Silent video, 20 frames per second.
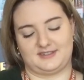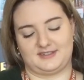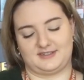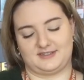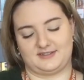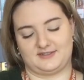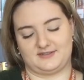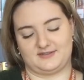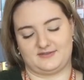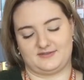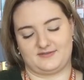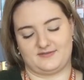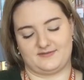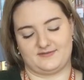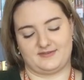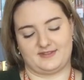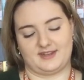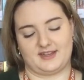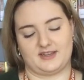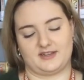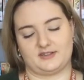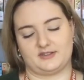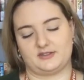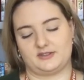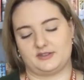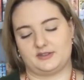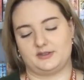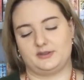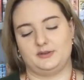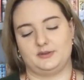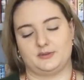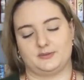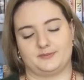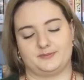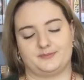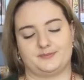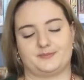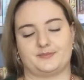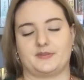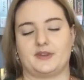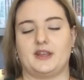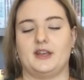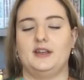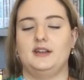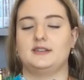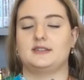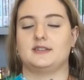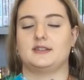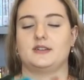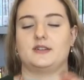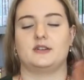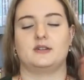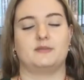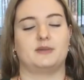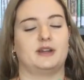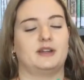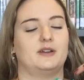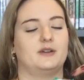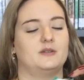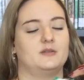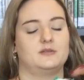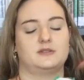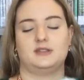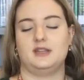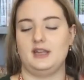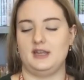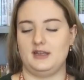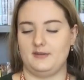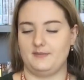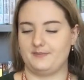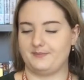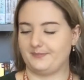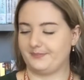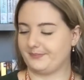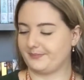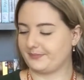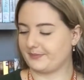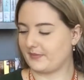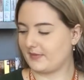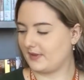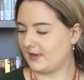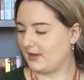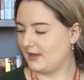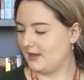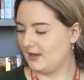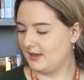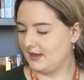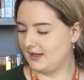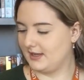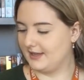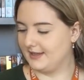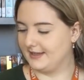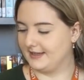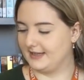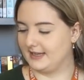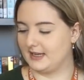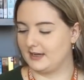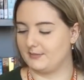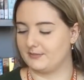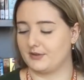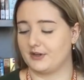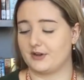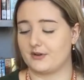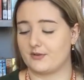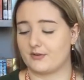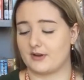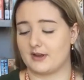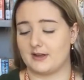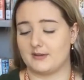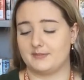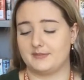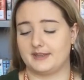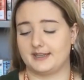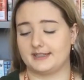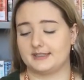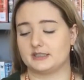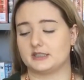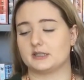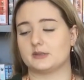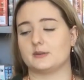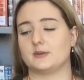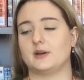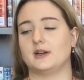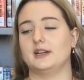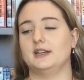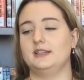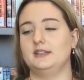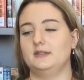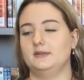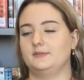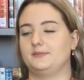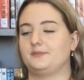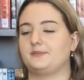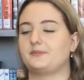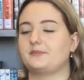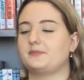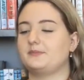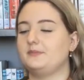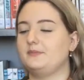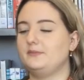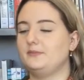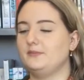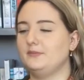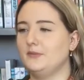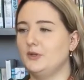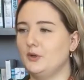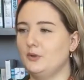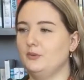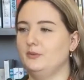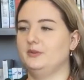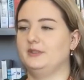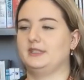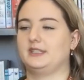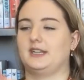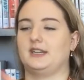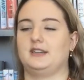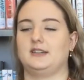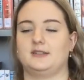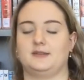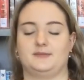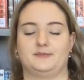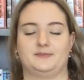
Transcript: Cool. There, two. Okay, so there are my holes there. Now I'm going to grab that twine. Oops, stuck.